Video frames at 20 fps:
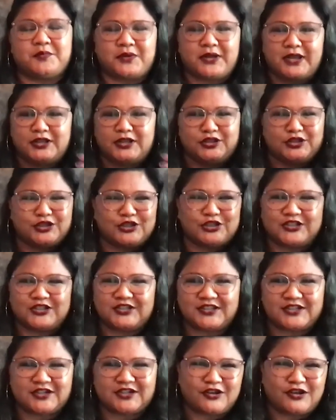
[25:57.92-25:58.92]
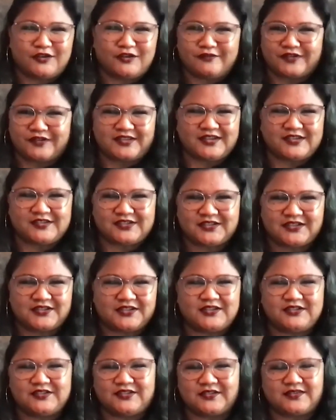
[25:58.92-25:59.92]
For what I learned in our
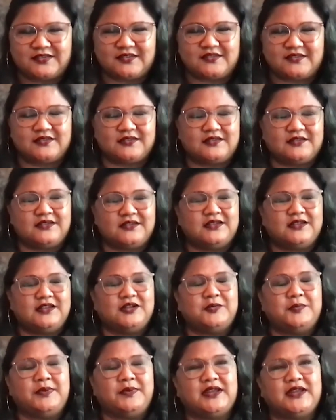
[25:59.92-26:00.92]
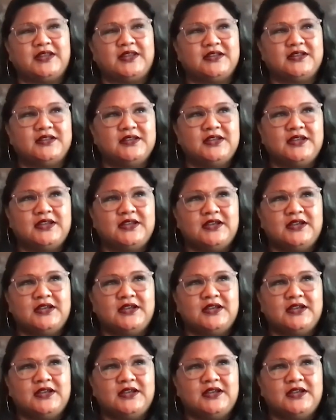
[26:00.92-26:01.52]
conversation in just this little bit,